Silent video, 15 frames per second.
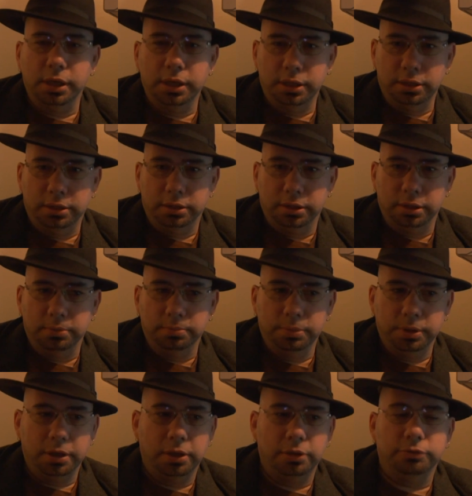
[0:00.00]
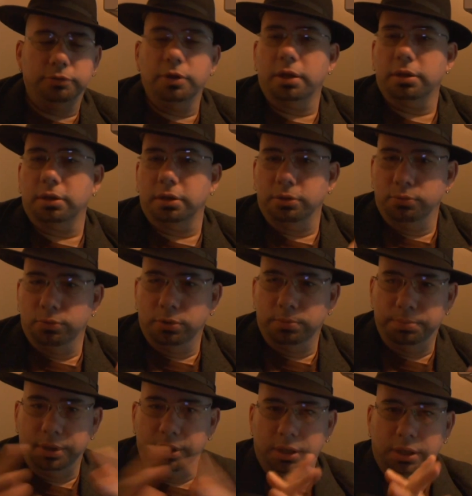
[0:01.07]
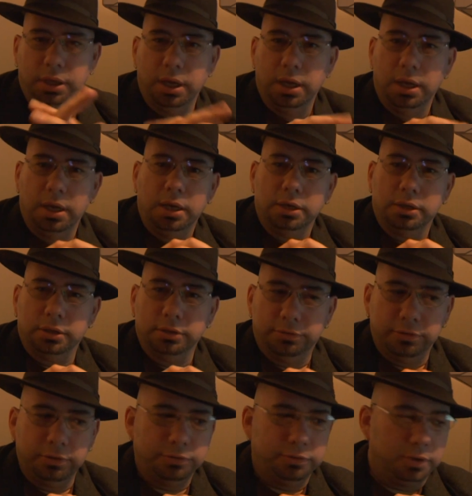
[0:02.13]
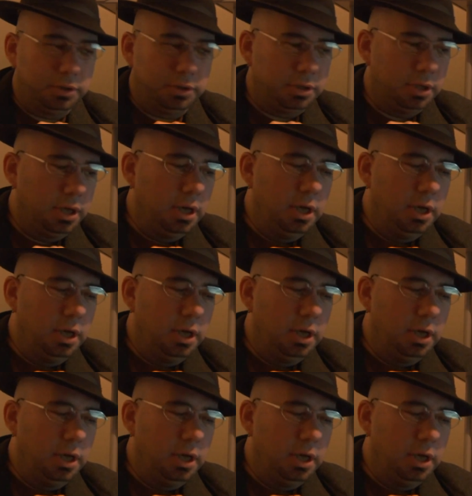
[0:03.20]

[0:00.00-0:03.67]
anything because nothing will be consistent.